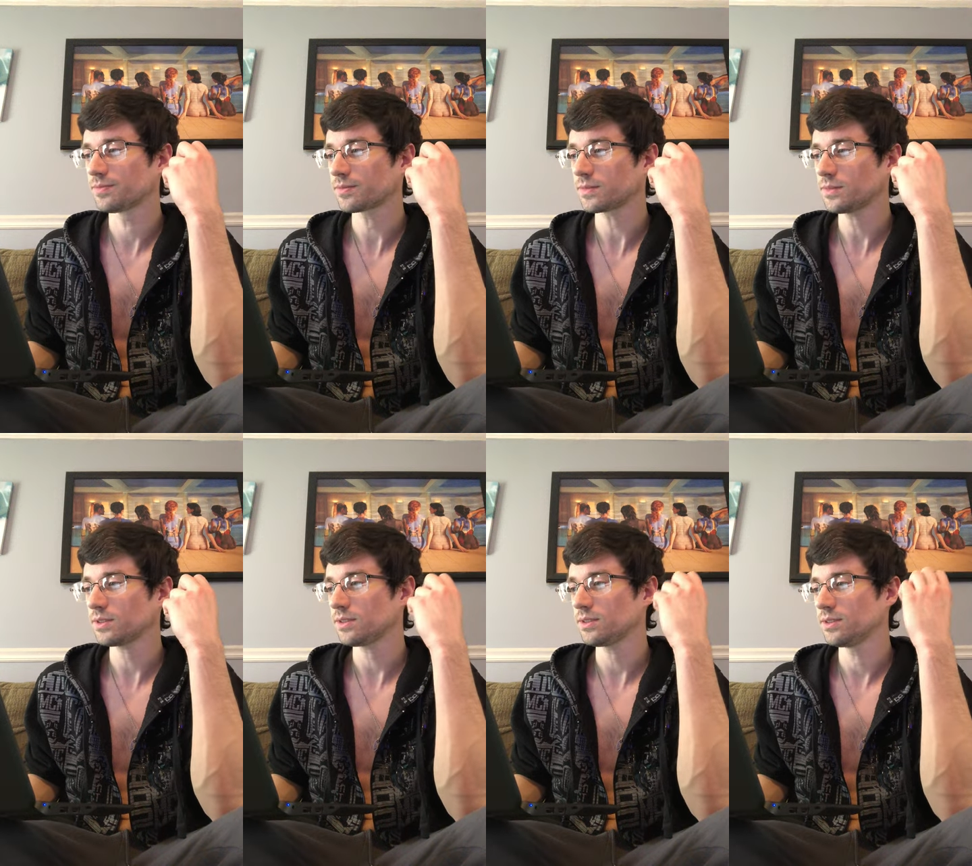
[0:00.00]

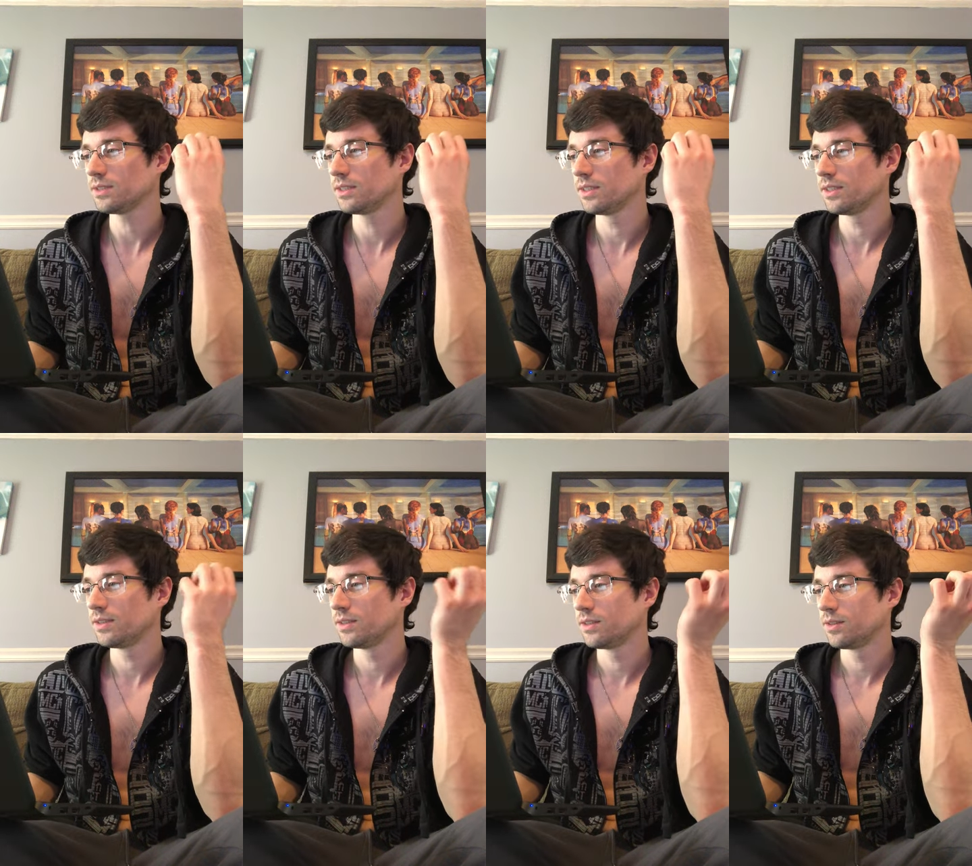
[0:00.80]

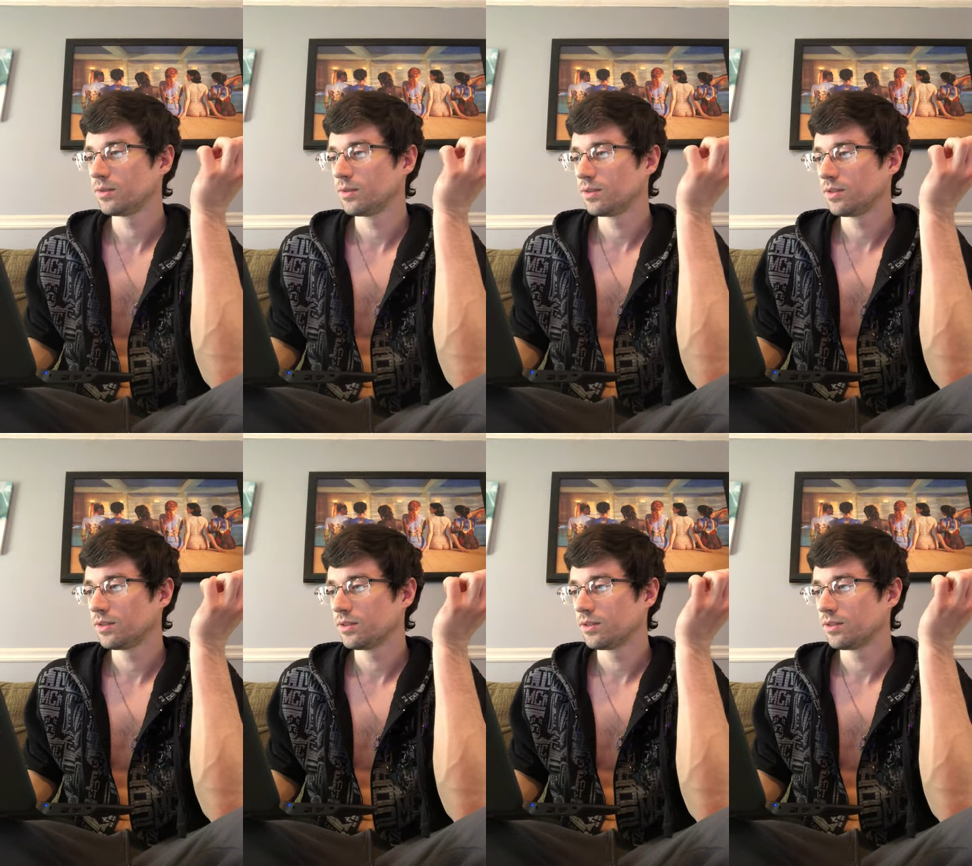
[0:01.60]
Nobody speaks.